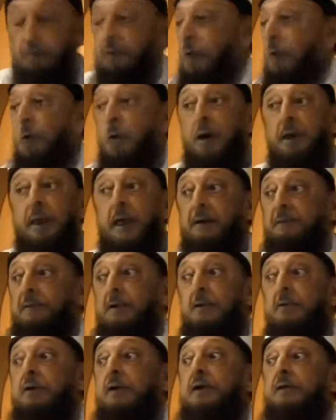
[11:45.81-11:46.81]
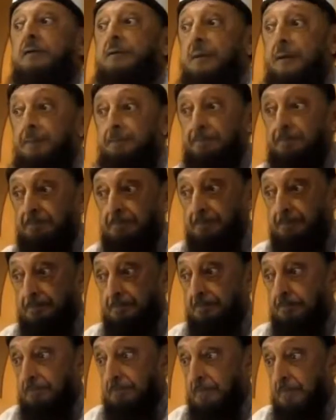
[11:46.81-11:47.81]
For whatever reason,
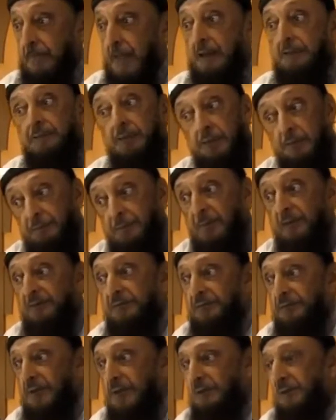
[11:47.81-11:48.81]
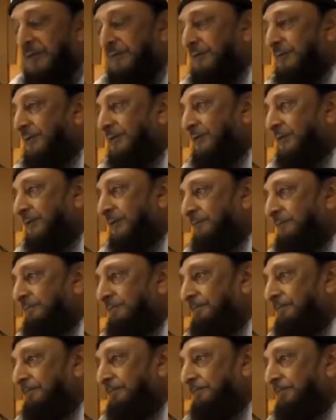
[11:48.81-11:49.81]
that's his personal business.
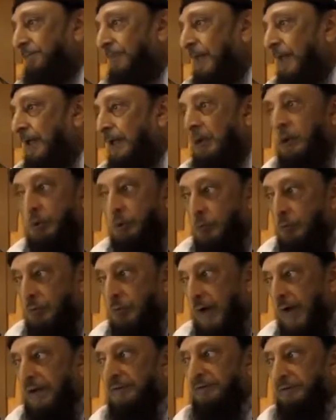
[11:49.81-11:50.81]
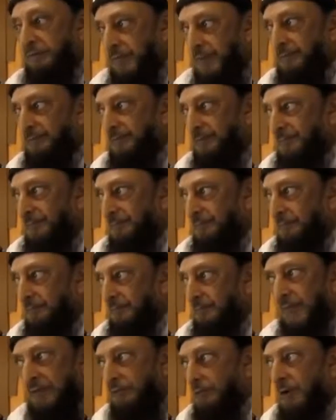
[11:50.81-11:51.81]
You don't ask him.
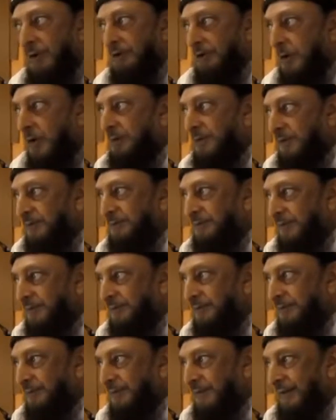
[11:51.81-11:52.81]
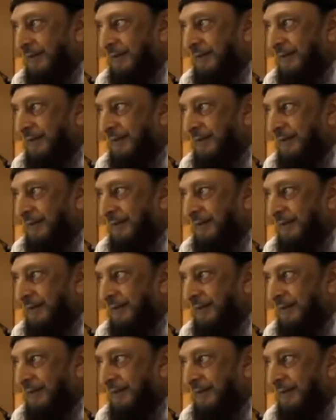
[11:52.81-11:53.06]
That's not your business.